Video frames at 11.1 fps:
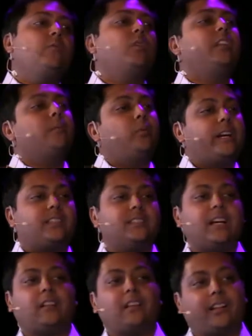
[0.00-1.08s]
really breaks it
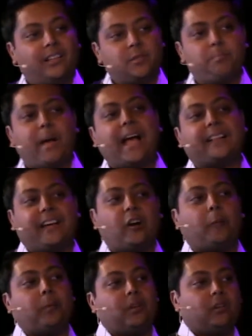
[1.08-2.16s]
down? Like, let's back that
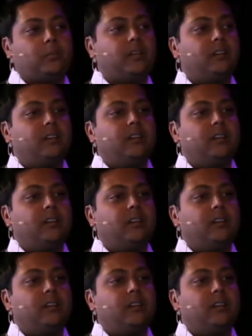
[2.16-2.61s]
up a little bit.